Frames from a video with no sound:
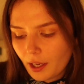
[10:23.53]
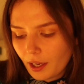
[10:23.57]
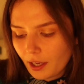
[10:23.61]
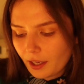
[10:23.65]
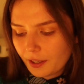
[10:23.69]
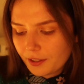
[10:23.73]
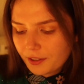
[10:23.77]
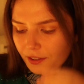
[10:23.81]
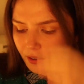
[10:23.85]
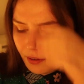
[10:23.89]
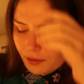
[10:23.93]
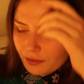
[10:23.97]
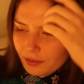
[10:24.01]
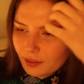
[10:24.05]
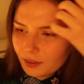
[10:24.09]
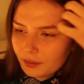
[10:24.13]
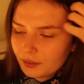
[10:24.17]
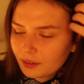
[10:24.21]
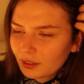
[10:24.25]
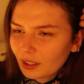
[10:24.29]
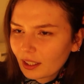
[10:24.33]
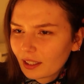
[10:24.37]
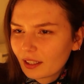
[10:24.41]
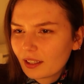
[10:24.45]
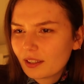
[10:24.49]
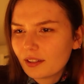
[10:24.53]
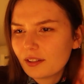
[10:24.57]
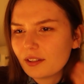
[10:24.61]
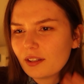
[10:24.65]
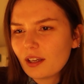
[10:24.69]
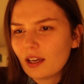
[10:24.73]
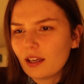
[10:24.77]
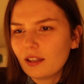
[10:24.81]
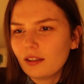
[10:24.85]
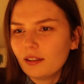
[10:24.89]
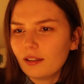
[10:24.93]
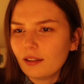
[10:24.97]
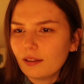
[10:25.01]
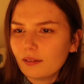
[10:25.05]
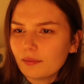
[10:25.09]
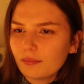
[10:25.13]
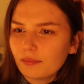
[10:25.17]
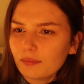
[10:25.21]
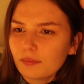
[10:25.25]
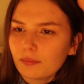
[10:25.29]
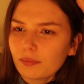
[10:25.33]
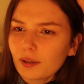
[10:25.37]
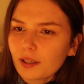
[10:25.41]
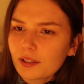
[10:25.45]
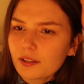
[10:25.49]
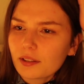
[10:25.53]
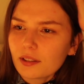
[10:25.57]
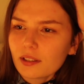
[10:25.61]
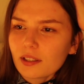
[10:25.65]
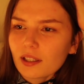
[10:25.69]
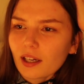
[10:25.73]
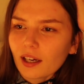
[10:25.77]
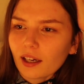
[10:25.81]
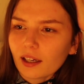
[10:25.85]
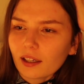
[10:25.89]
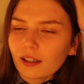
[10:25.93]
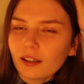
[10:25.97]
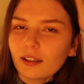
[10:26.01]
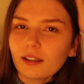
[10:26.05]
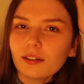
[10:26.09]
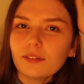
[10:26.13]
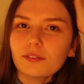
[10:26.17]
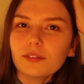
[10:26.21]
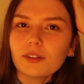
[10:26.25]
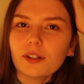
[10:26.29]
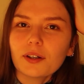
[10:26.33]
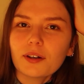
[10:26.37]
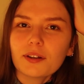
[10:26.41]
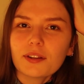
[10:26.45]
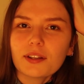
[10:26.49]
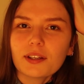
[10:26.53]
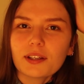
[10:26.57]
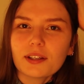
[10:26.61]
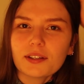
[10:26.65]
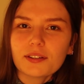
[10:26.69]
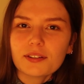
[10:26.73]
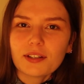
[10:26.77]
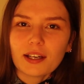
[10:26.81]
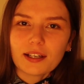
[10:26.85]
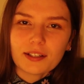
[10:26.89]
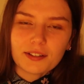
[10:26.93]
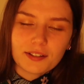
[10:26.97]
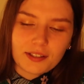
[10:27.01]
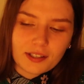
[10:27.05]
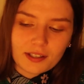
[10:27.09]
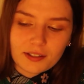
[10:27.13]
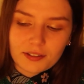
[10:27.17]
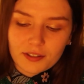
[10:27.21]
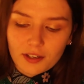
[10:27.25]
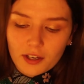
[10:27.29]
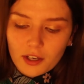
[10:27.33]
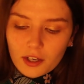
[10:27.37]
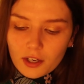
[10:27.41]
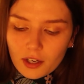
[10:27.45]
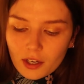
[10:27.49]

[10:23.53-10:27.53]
it still feels like it's set in the present day even though I think it's 80s